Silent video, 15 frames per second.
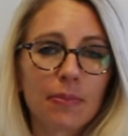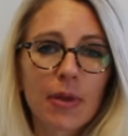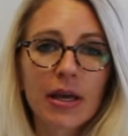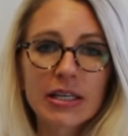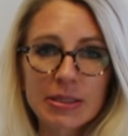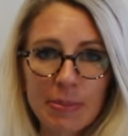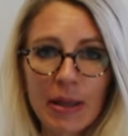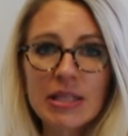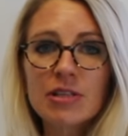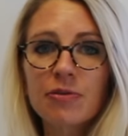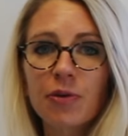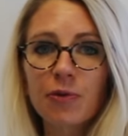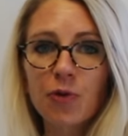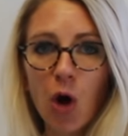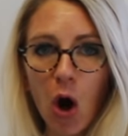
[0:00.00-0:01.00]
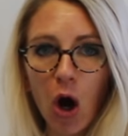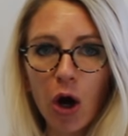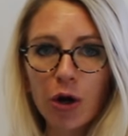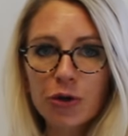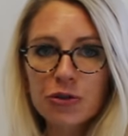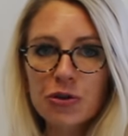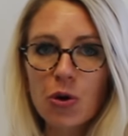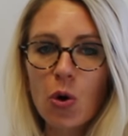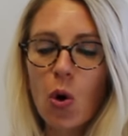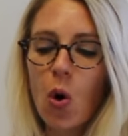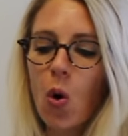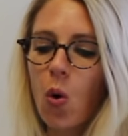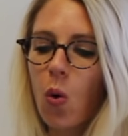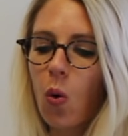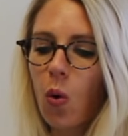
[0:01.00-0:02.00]
expensive of cars,
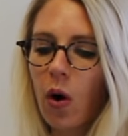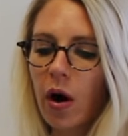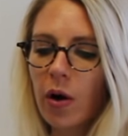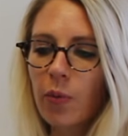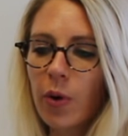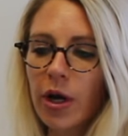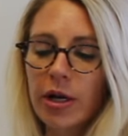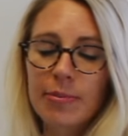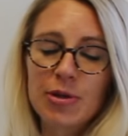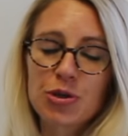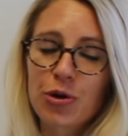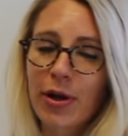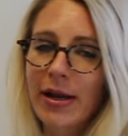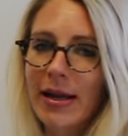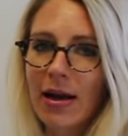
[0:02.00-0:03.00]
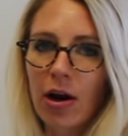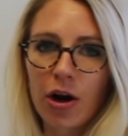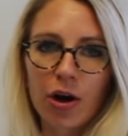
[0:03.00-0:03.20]
or we're going to be trading our